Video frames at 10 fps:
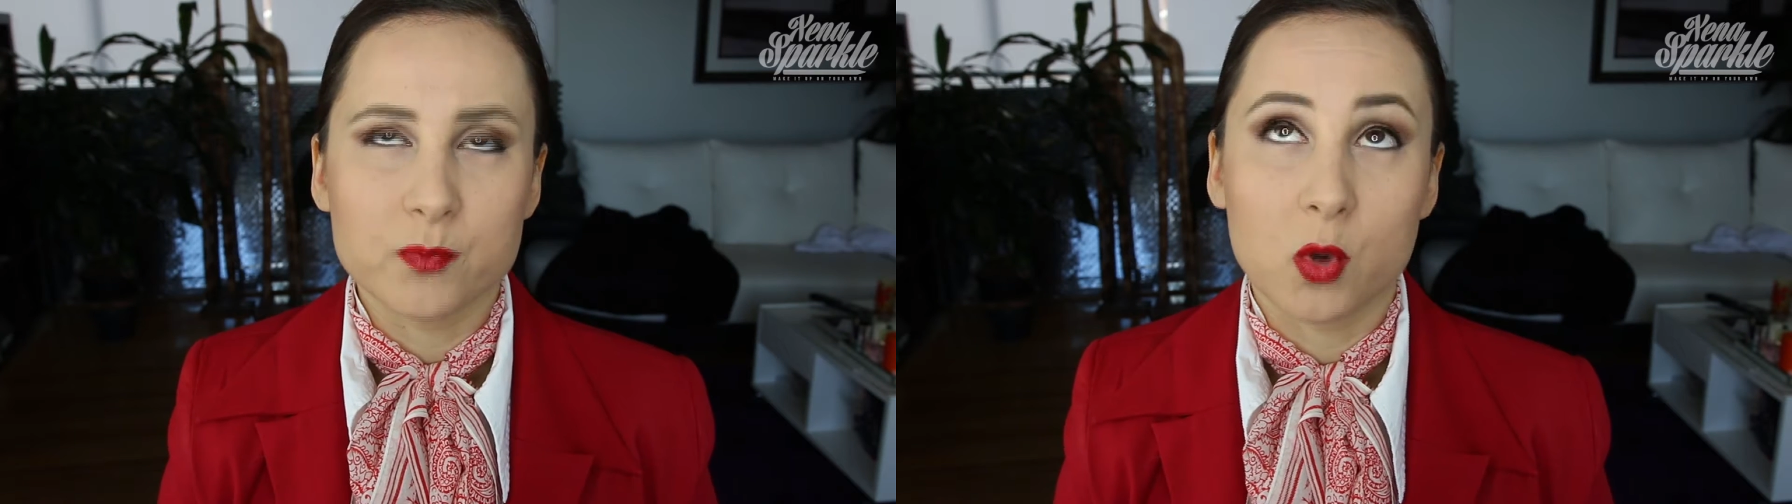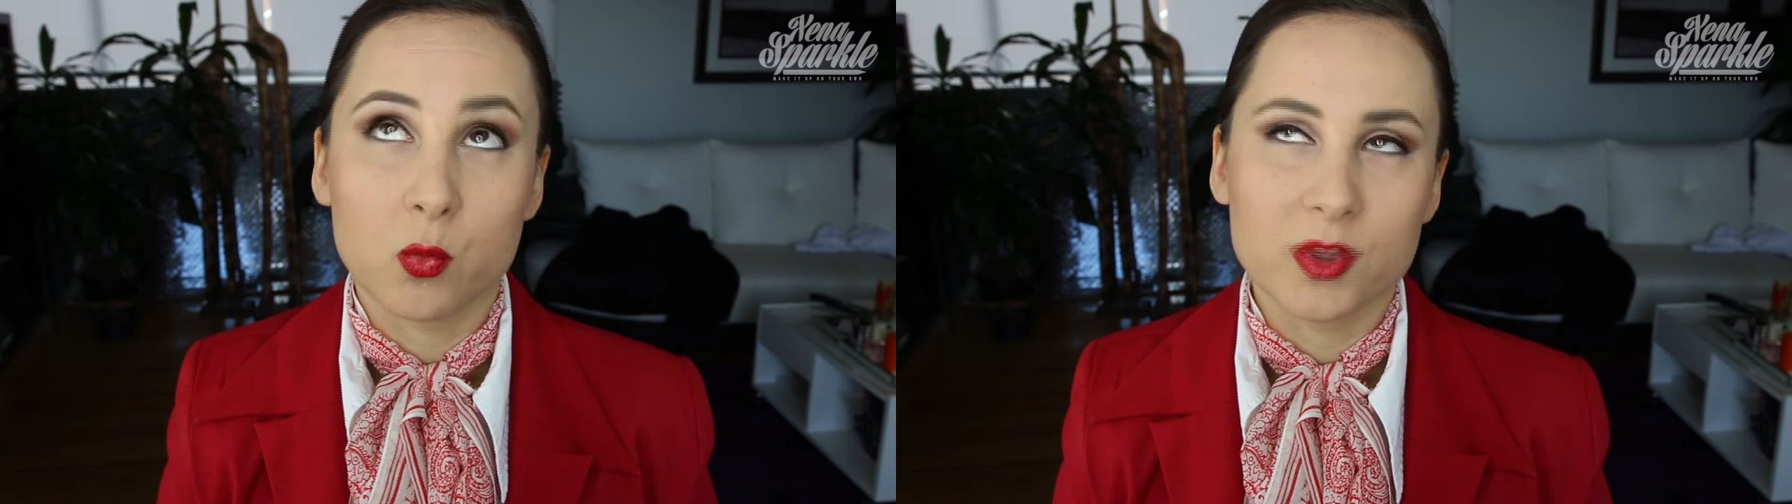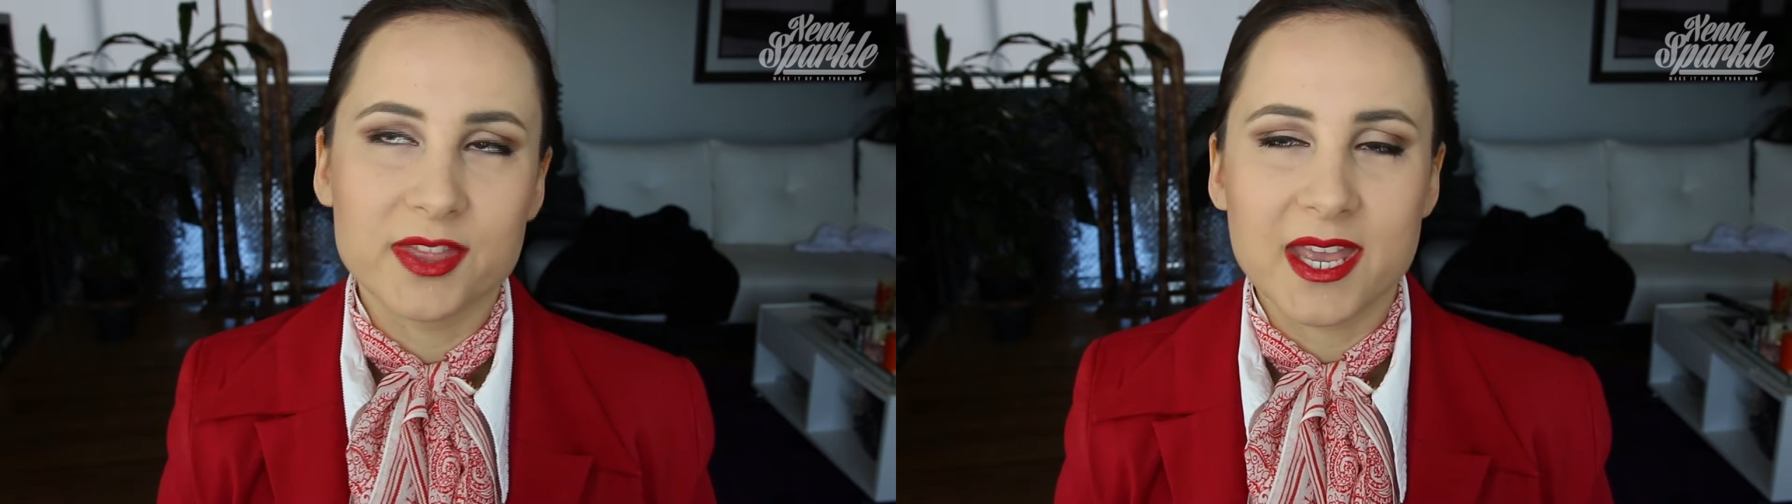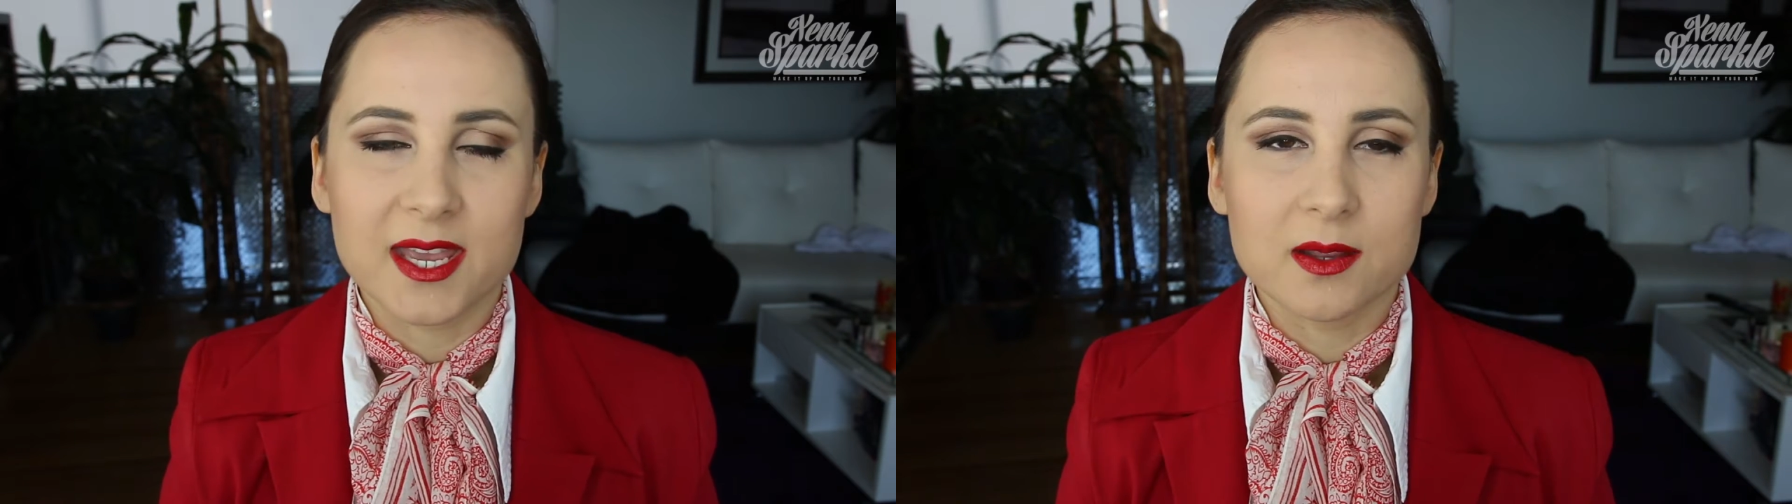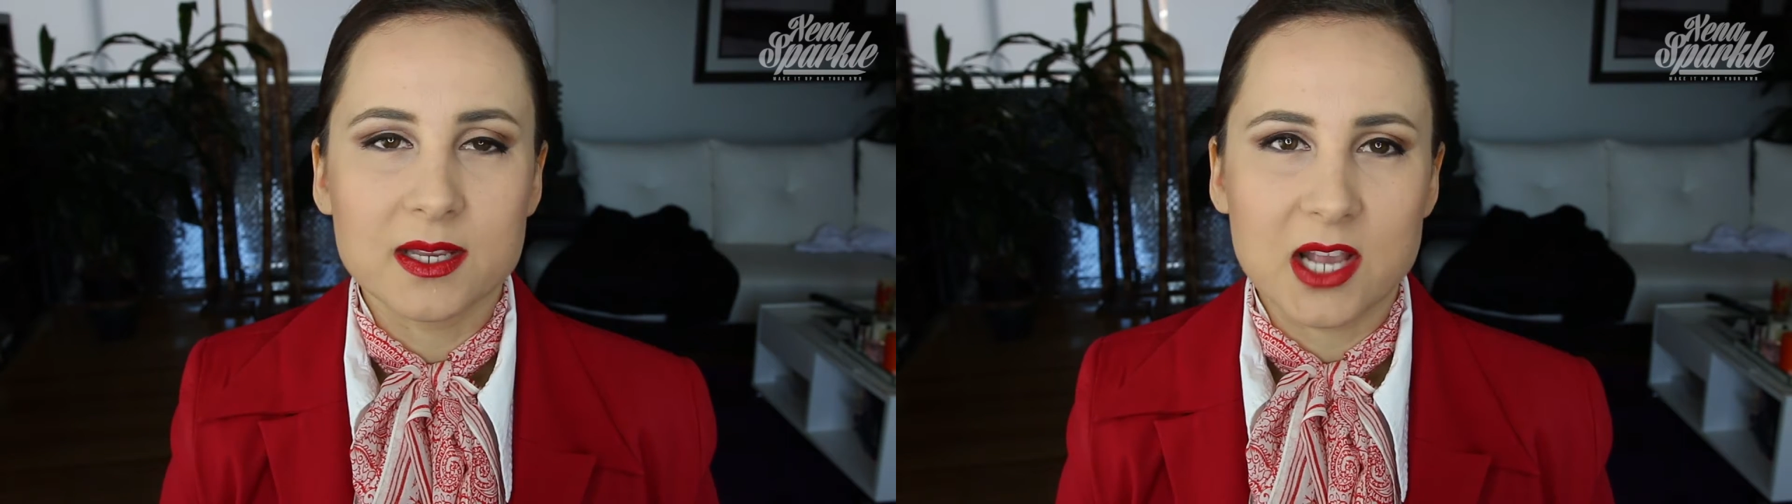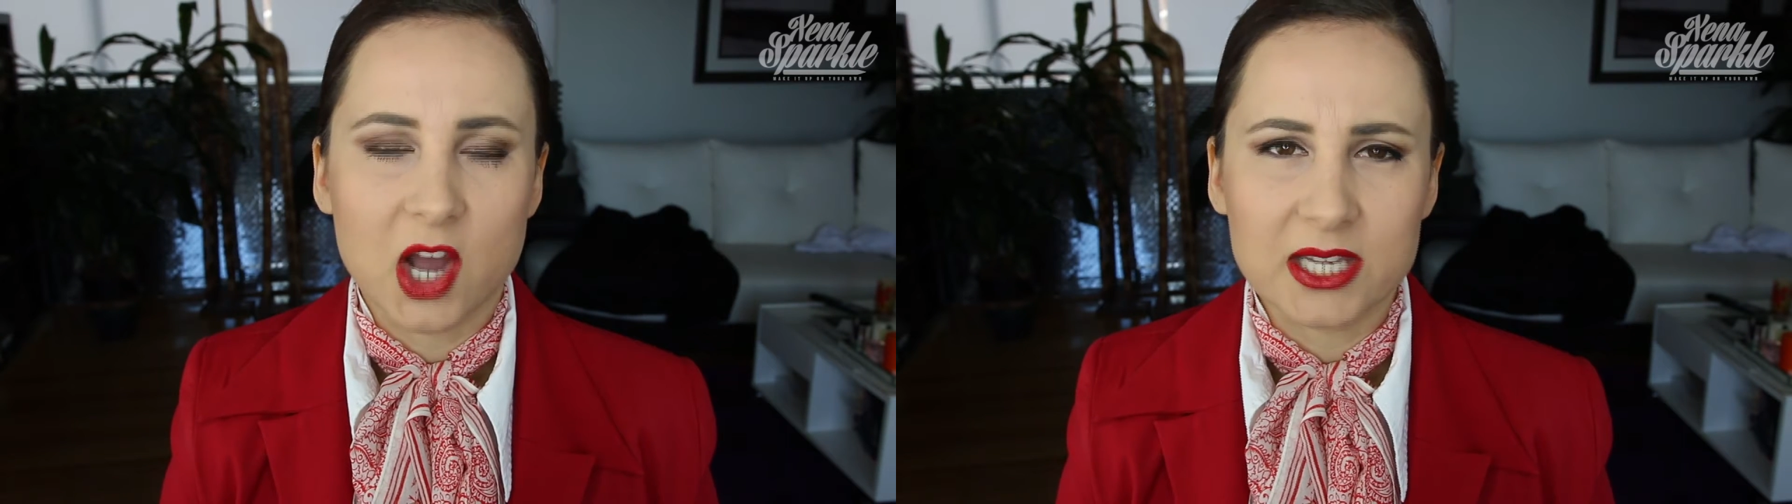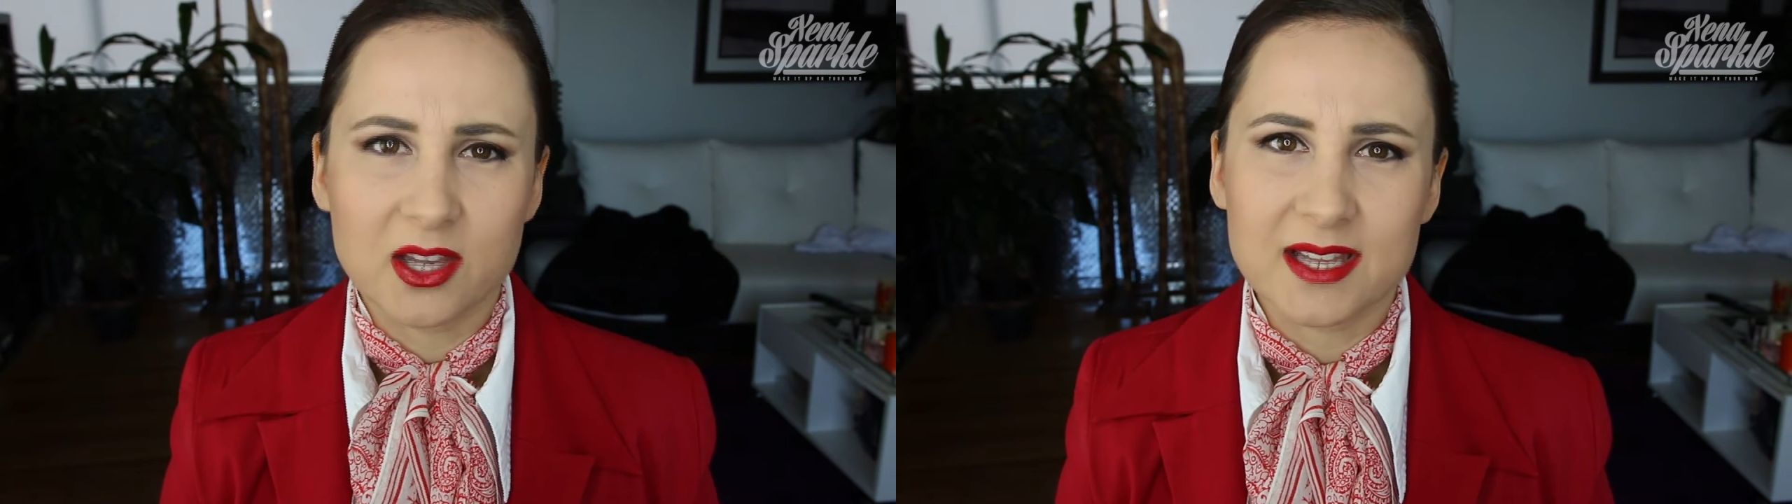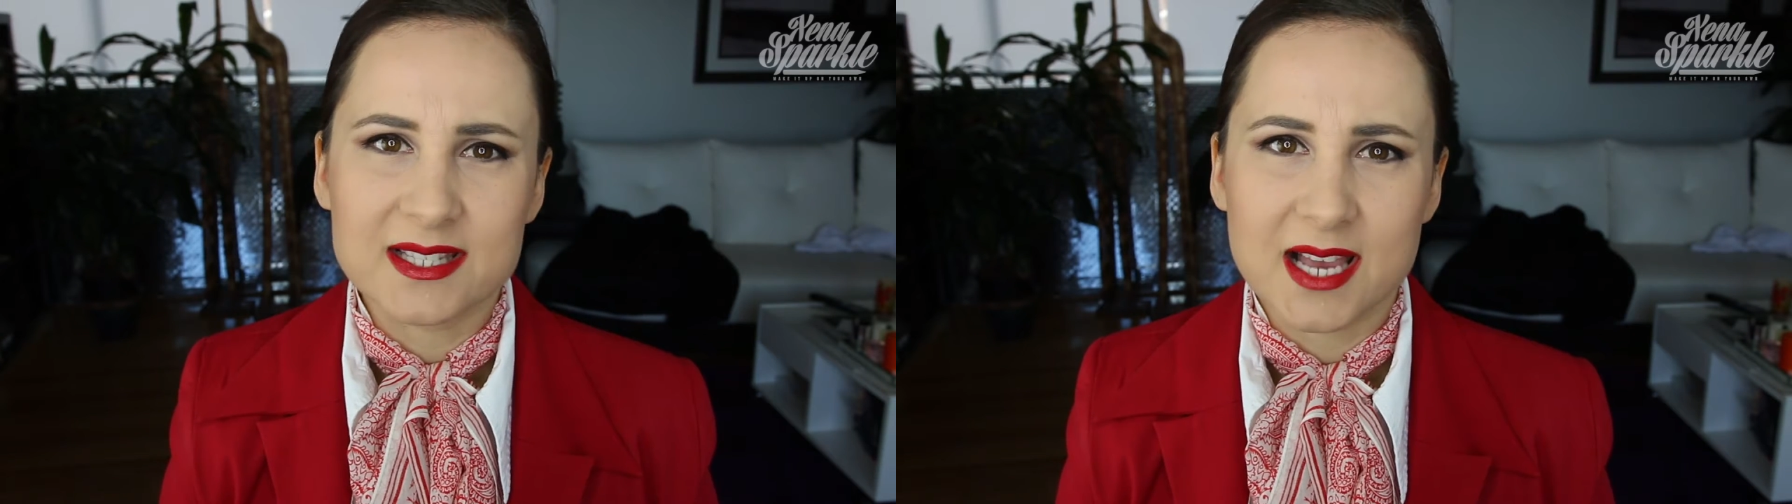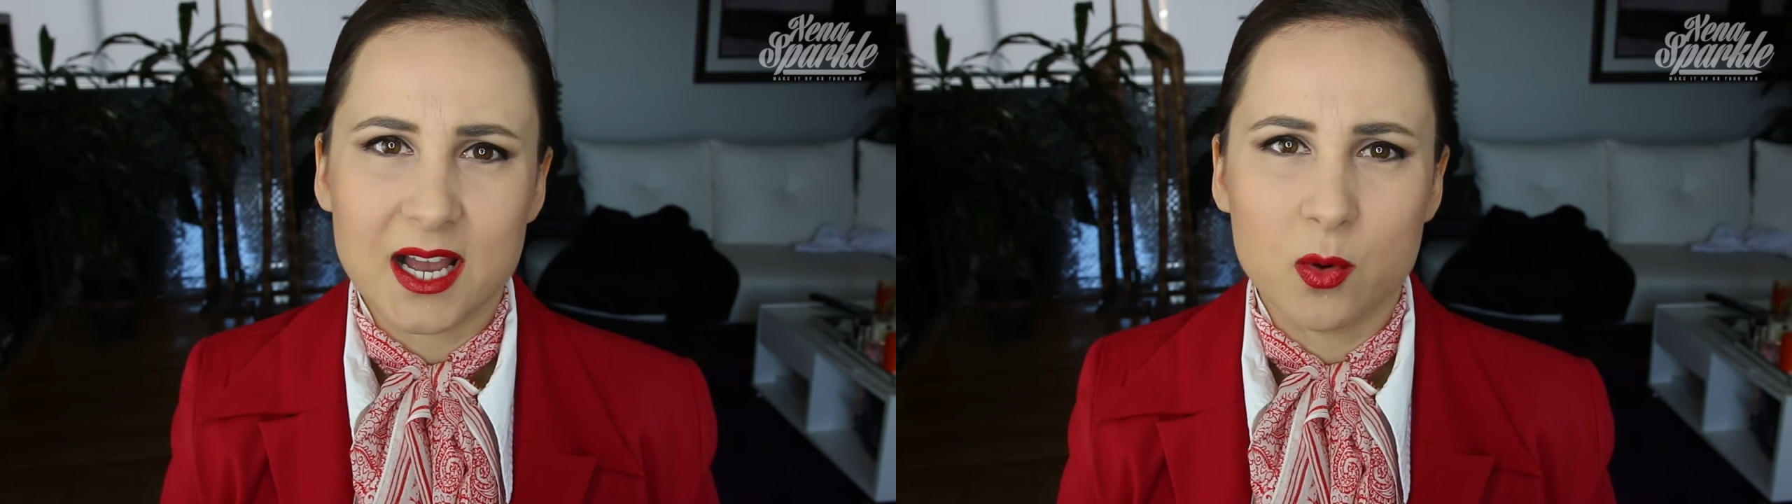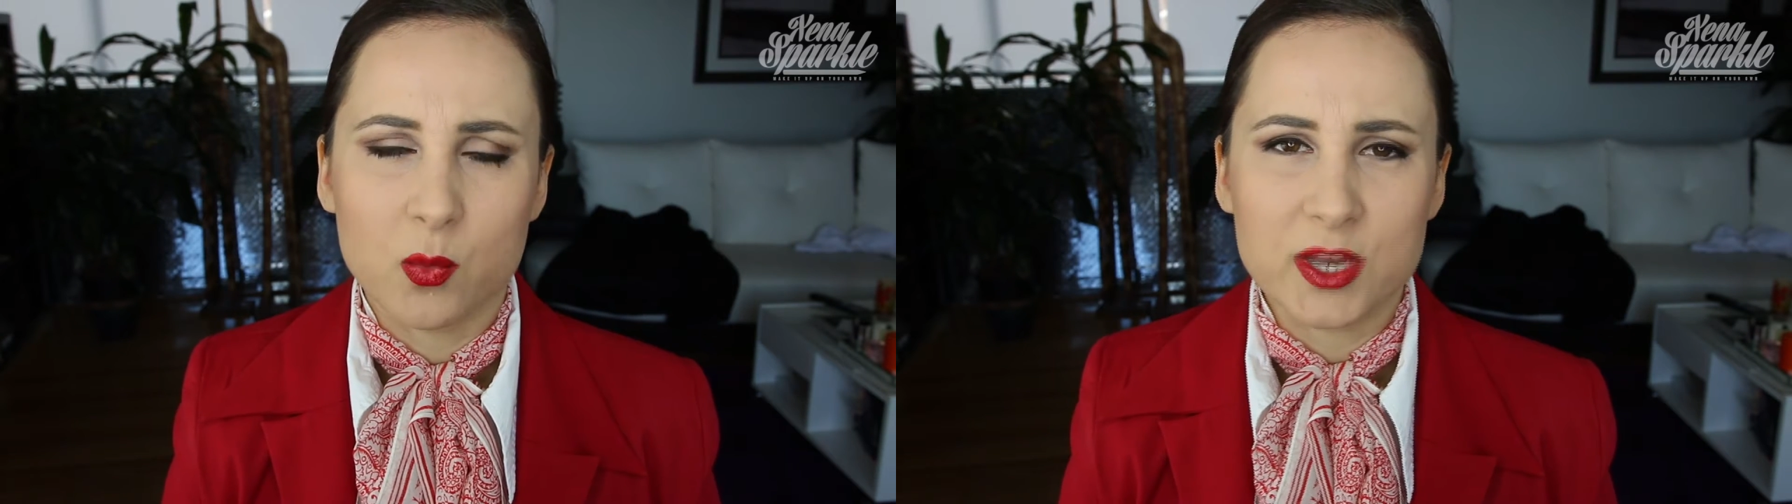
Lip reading: or what their guidelines are